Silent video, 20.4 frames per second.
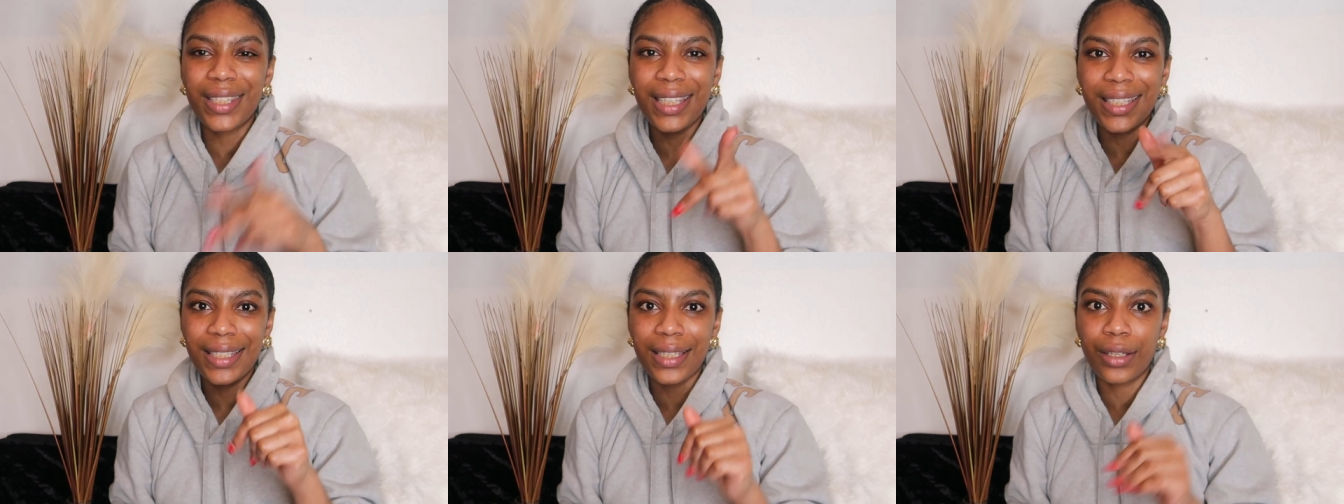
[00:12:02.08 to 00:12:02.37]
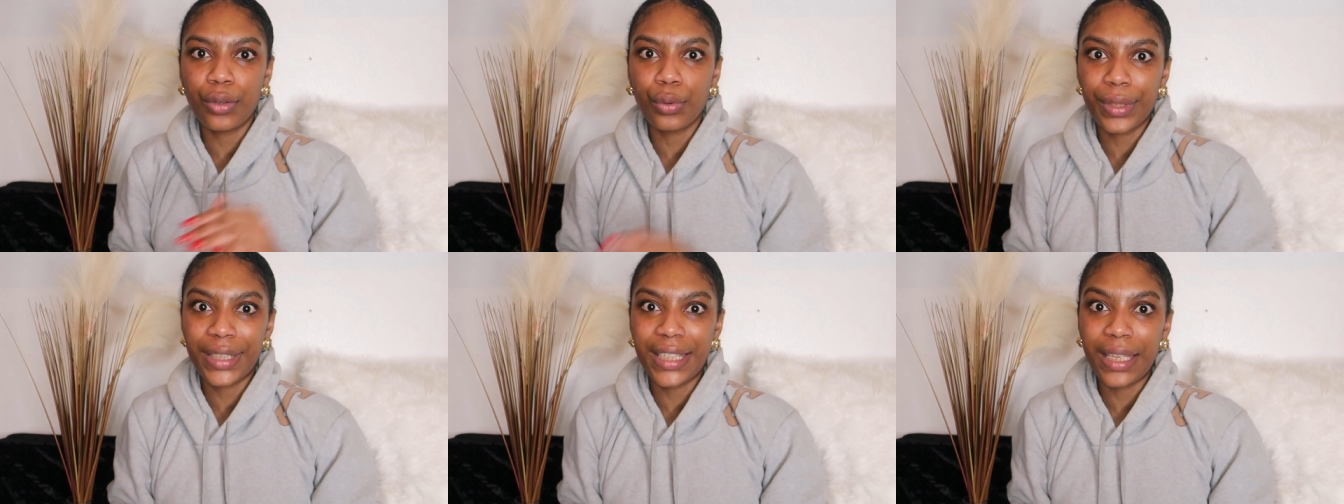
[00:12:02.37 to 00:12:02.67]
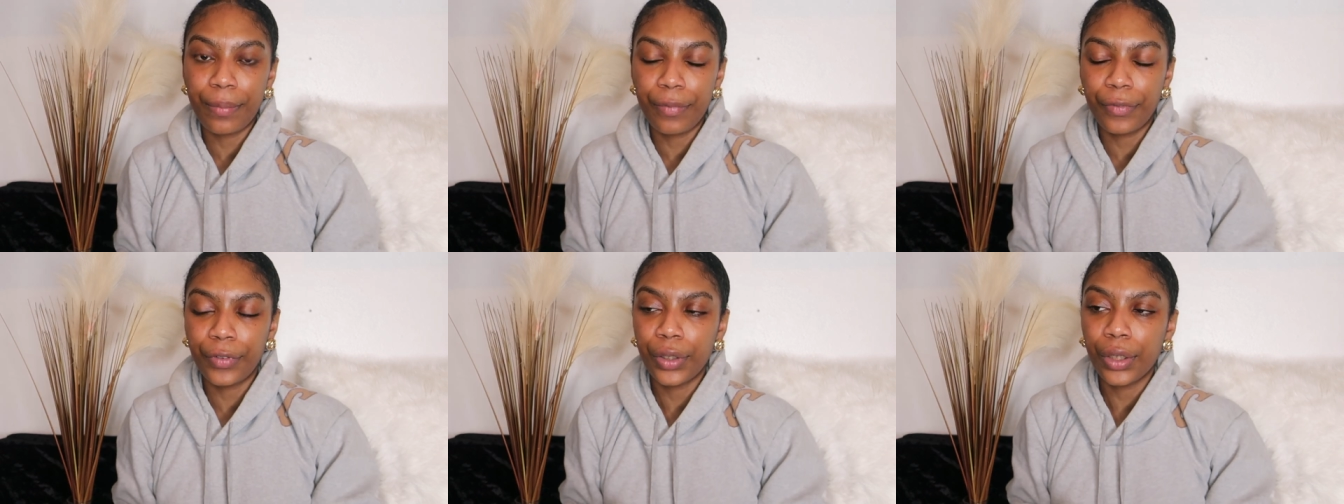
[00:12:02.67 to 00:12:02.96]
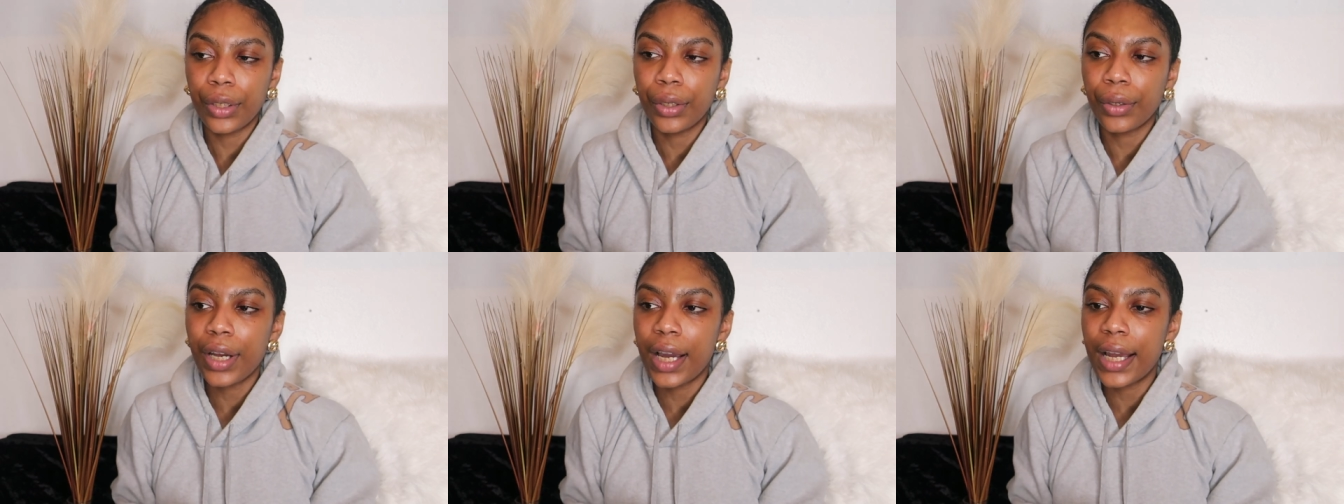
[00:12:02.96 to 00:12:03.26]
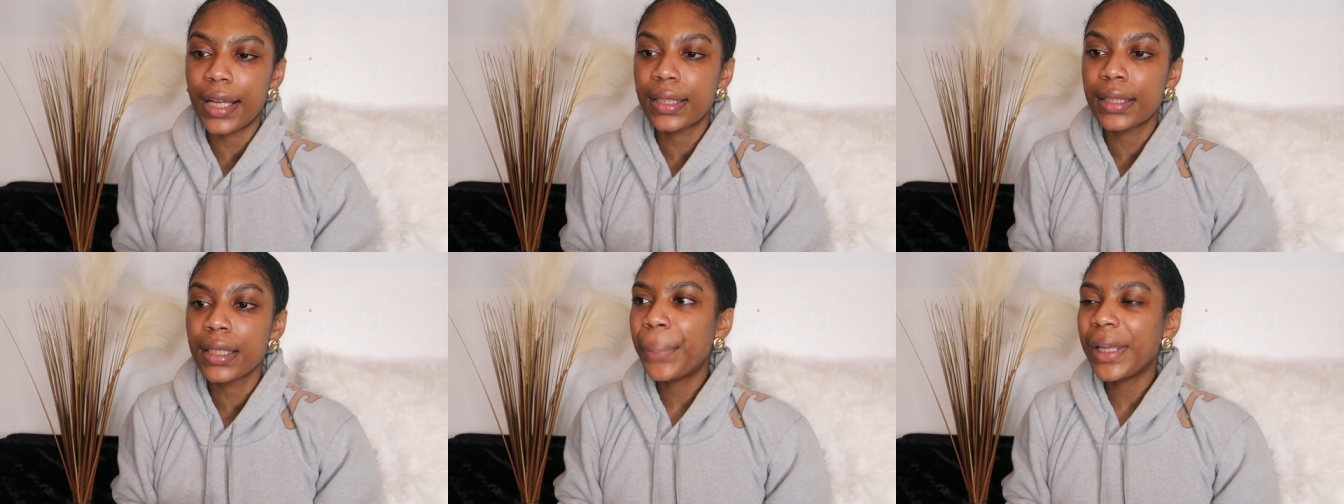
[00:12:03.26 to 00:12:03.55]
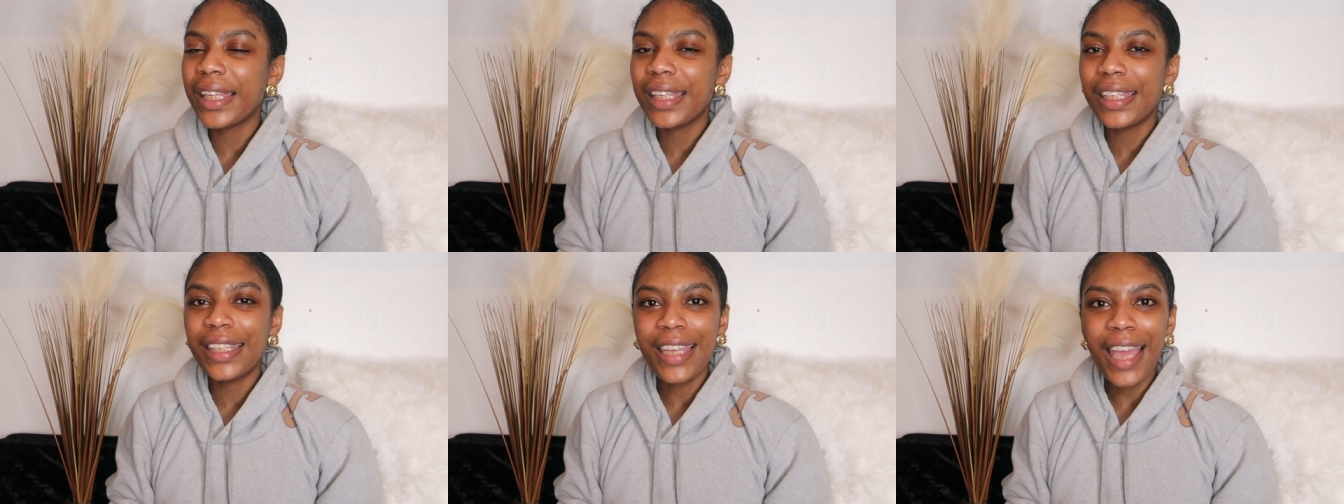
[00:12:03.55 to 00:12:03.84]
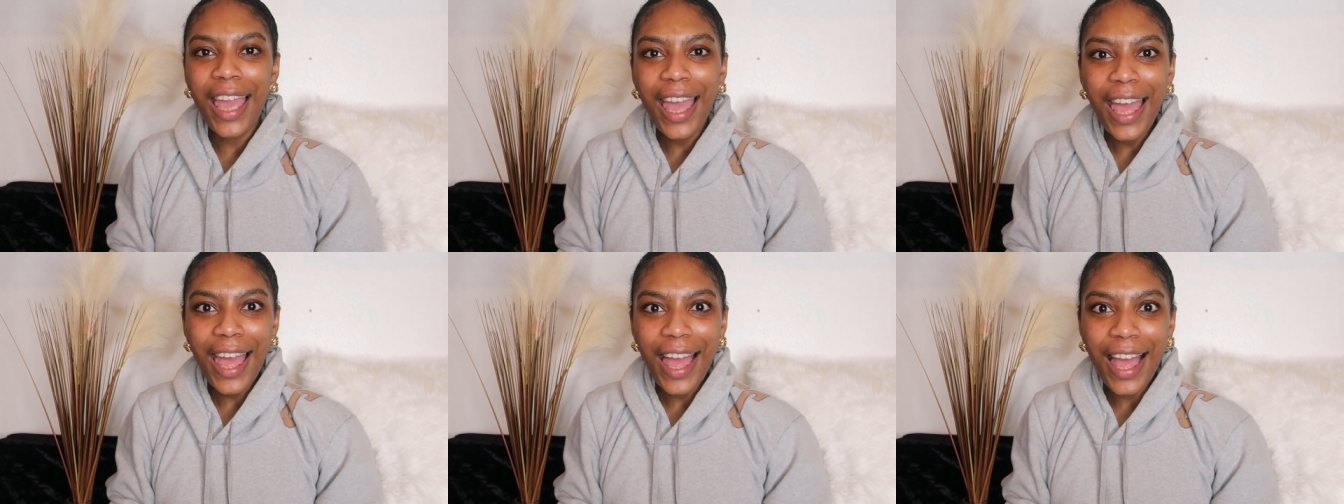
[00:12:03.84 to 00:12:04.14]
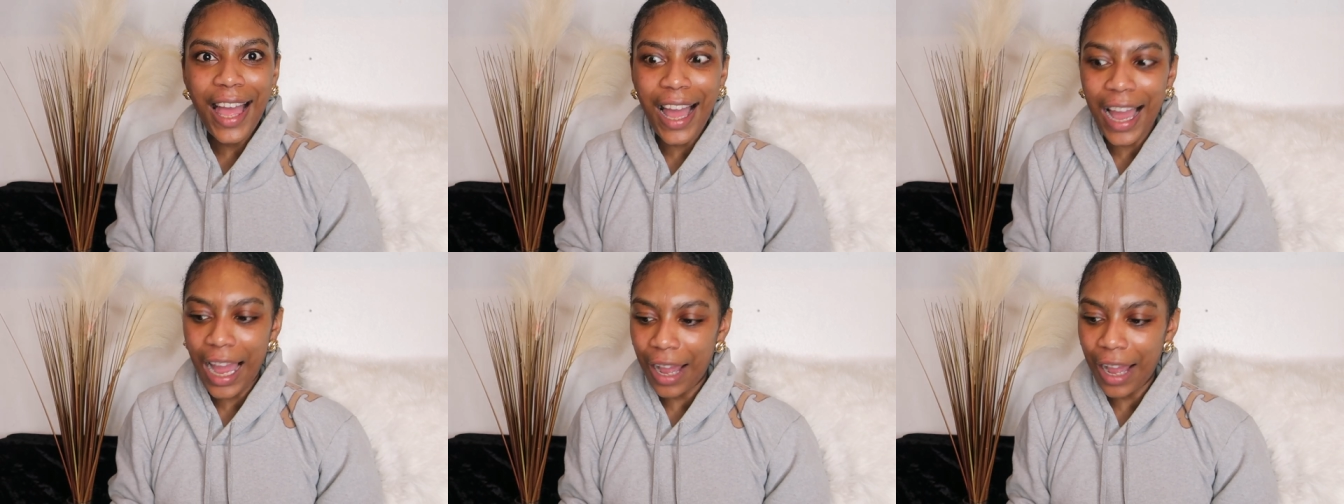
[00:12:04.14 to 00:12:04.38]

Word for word: So that's a little tip for you guys. But yeah,